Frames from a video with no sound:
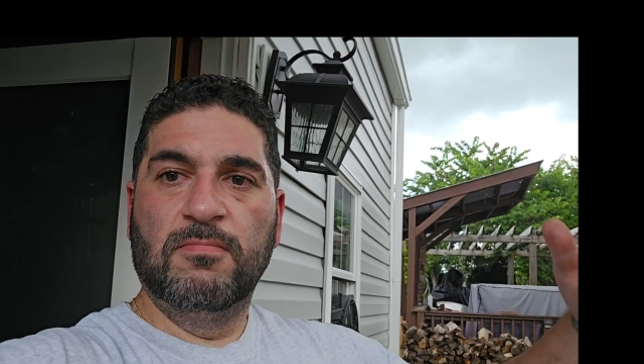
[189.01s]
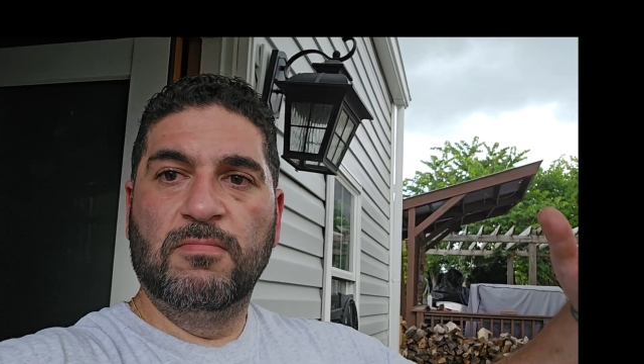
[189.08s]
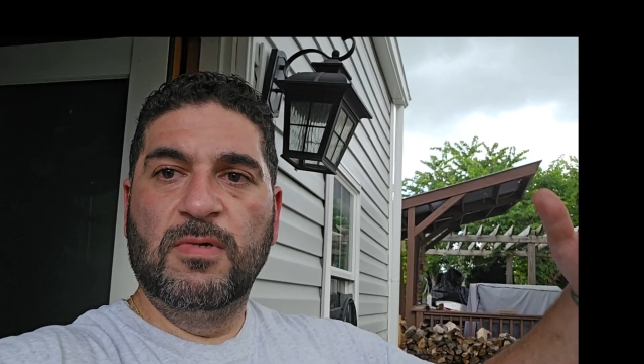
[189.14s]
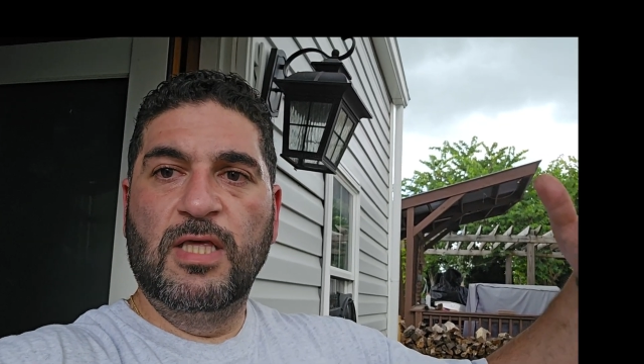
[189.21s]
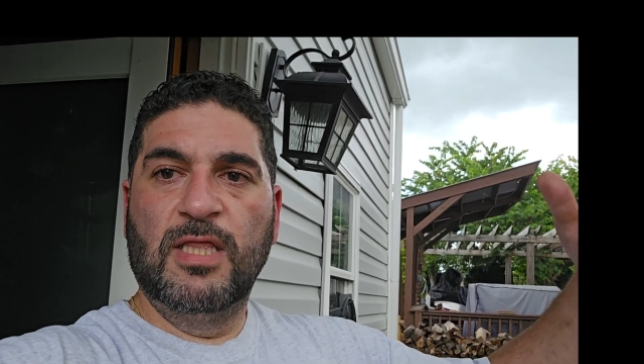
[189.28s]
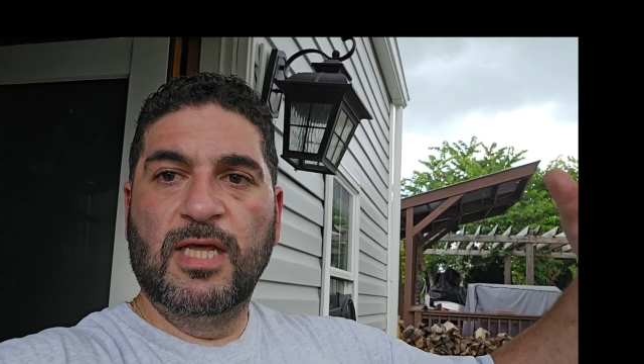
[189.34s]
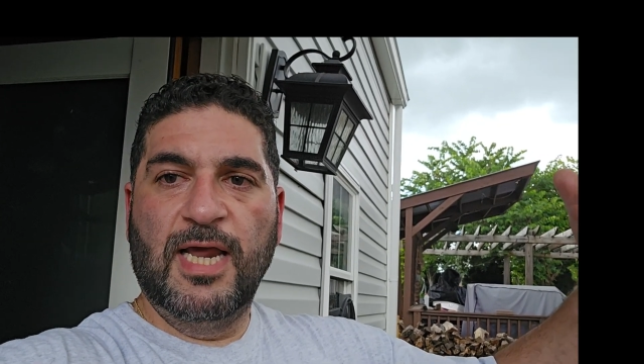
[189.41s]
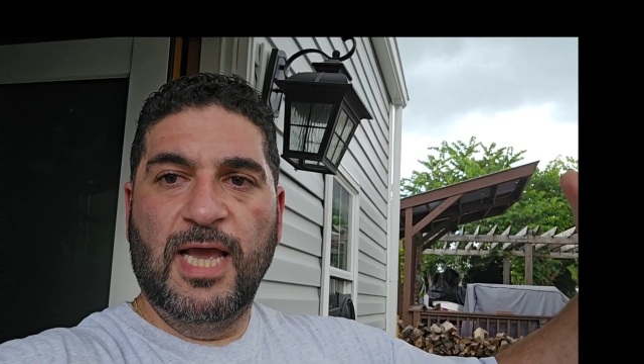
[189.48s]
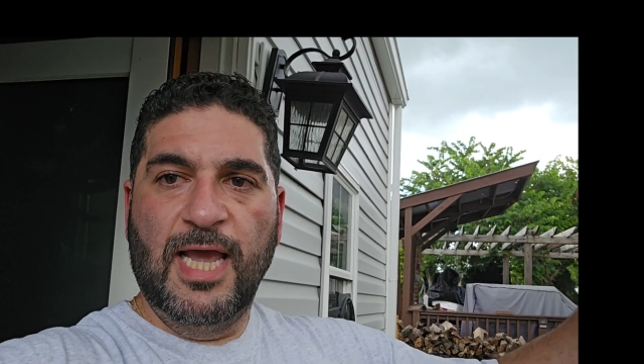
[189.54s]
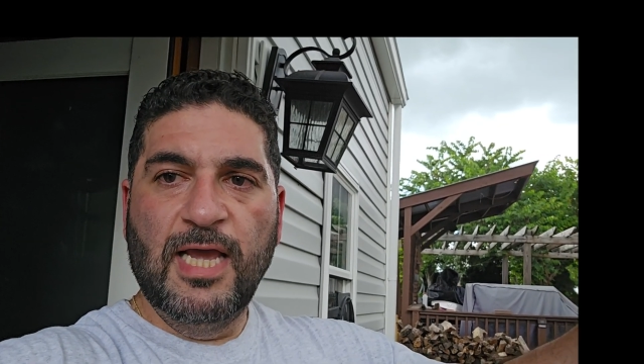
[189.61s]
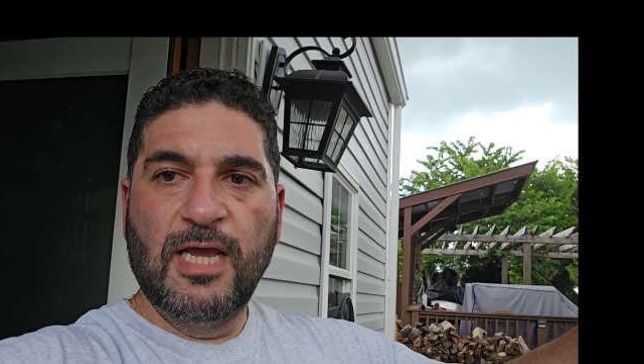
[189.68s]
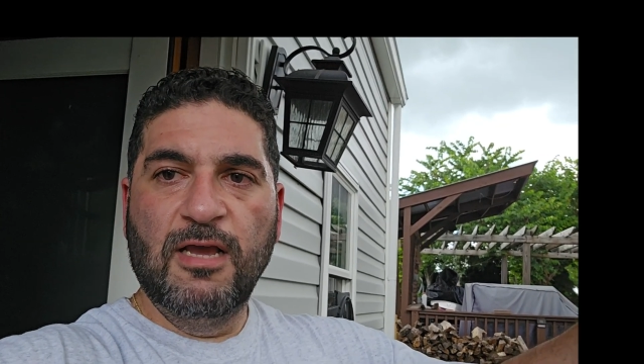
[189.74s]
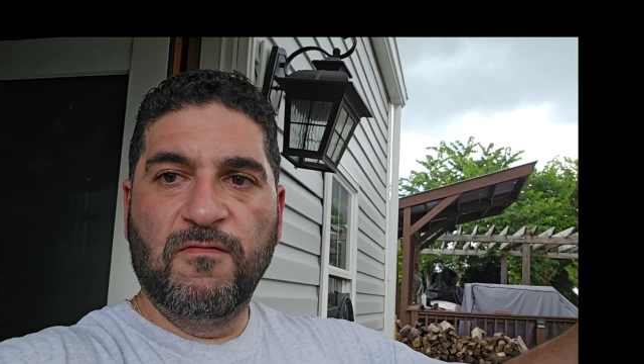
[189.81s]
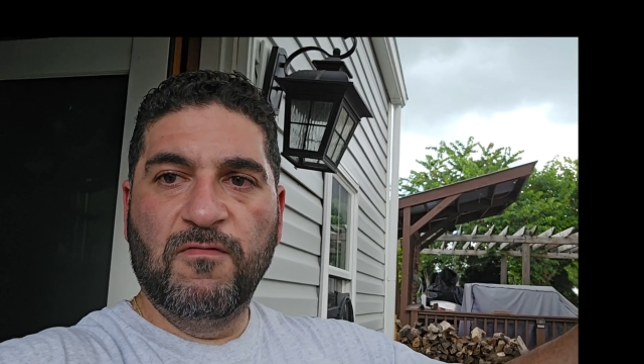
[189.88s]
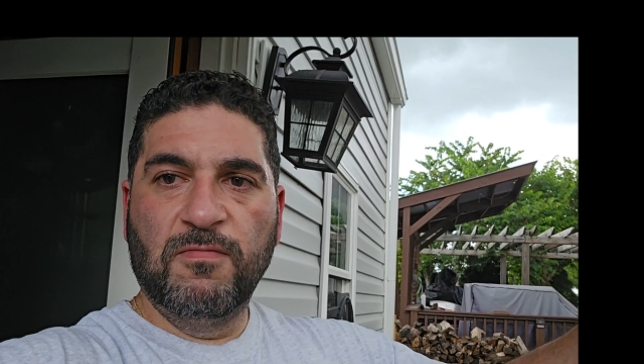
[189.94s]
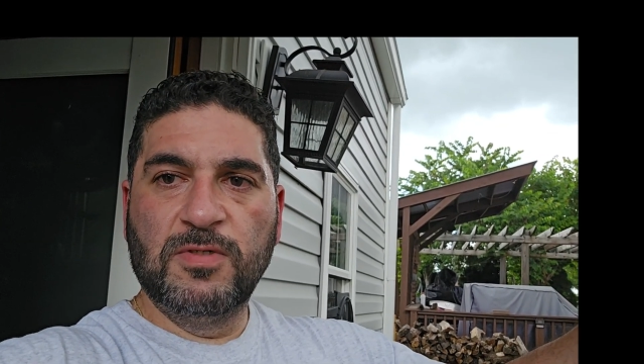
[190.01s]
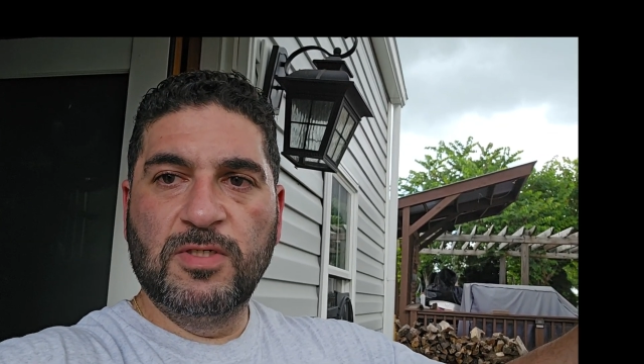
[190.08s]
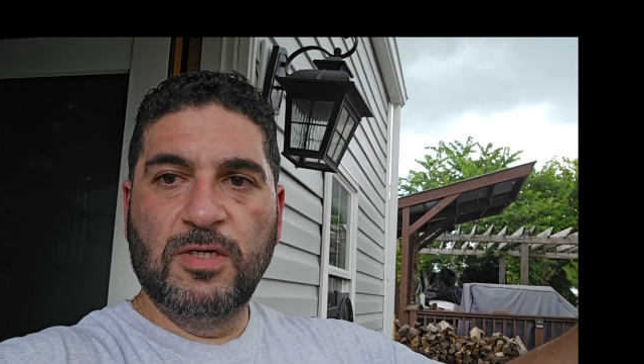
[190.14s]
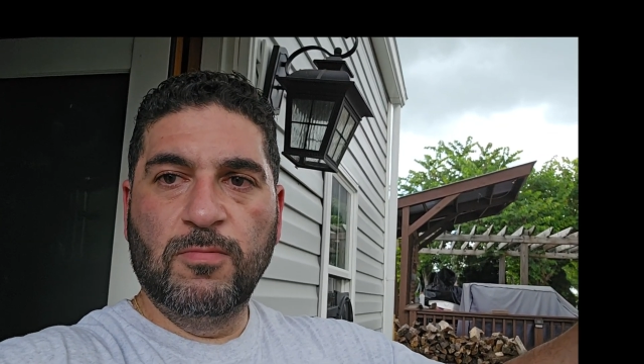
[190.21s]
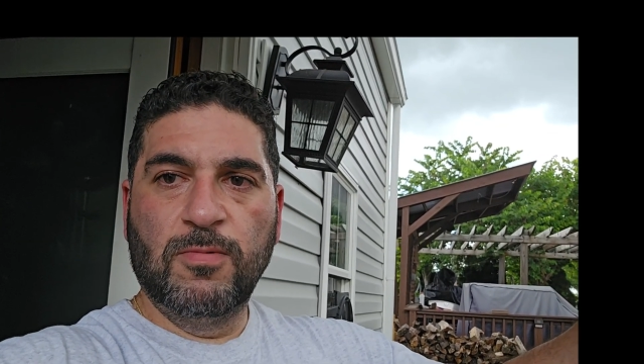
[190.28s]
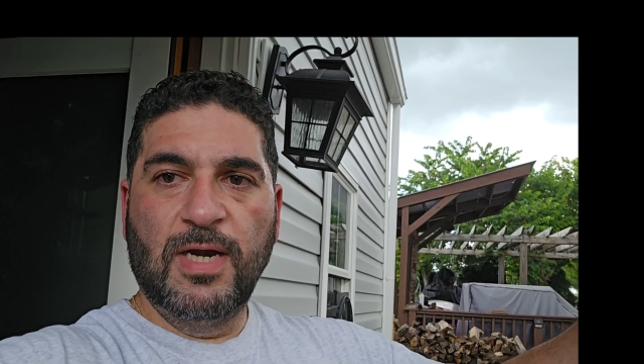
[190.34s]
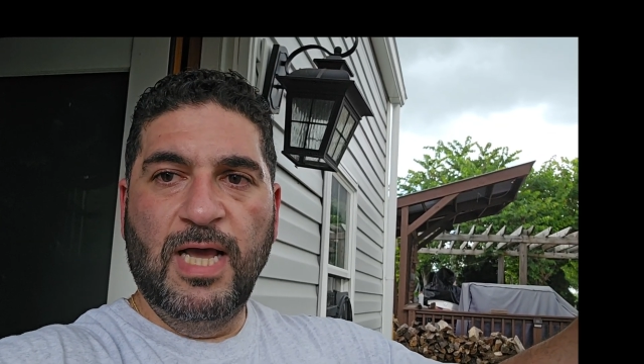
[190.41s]
Either hang it from
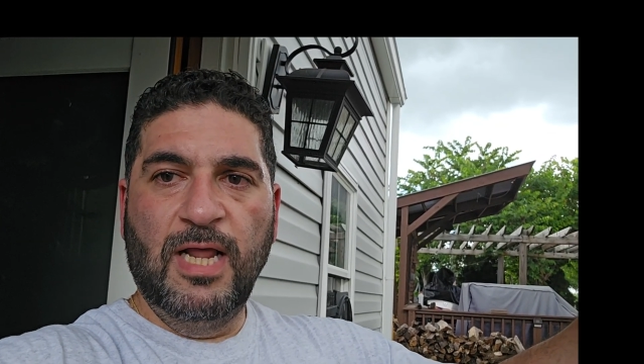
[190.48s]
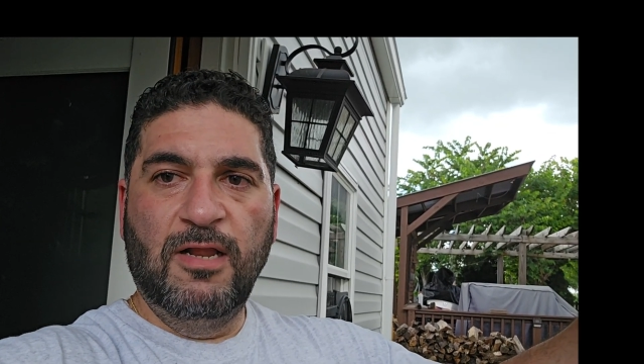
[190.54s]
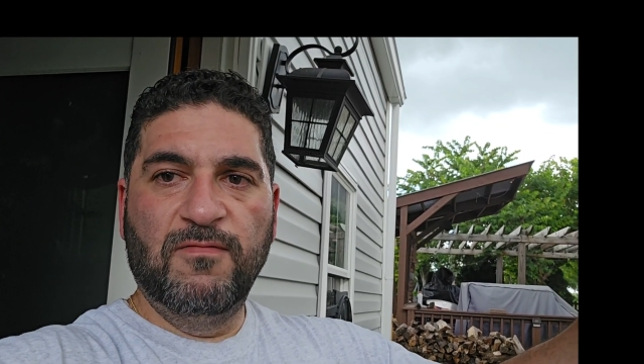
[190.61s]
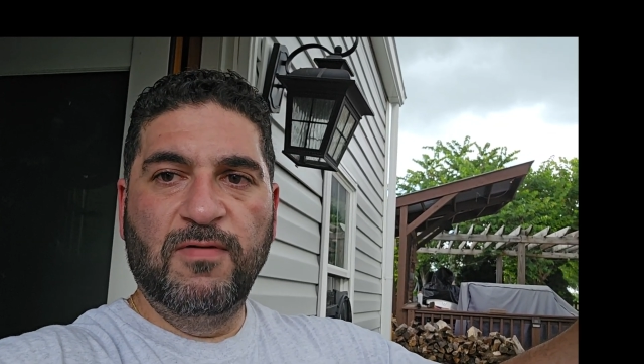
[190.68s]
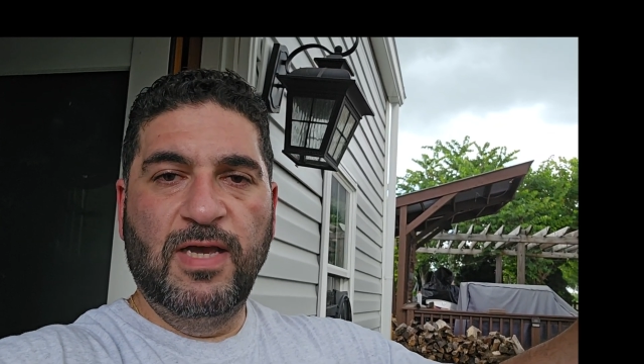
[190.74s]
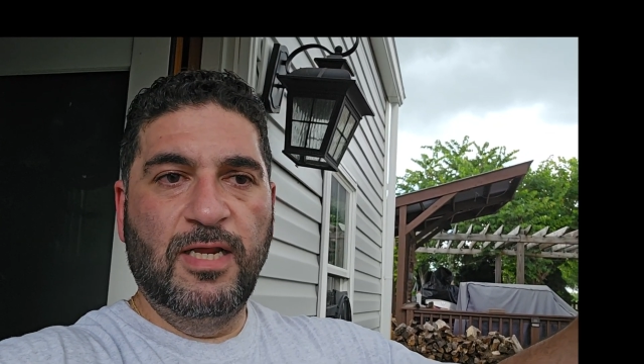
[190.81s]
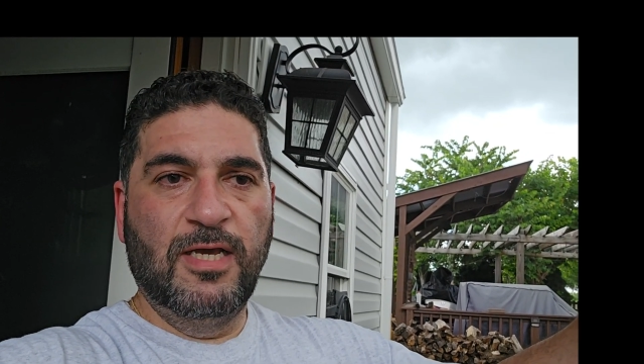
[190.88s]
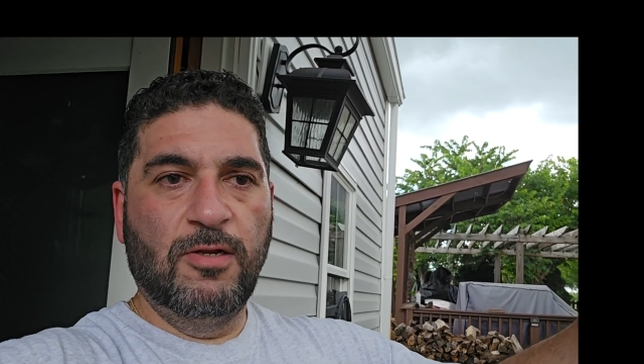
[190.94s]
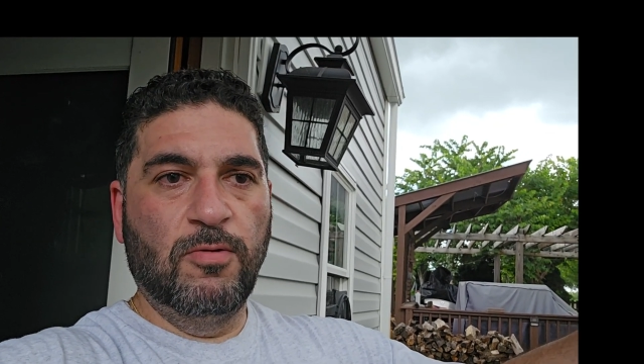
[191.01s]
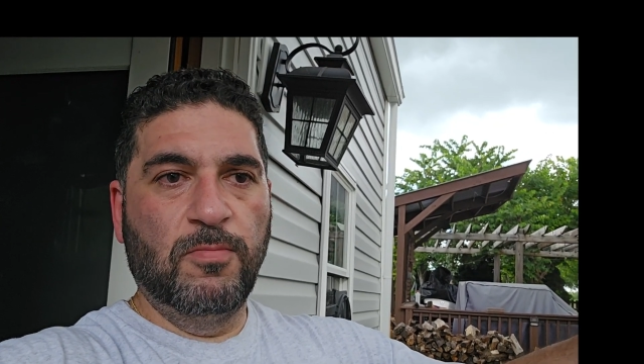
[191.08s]
somewhere elevated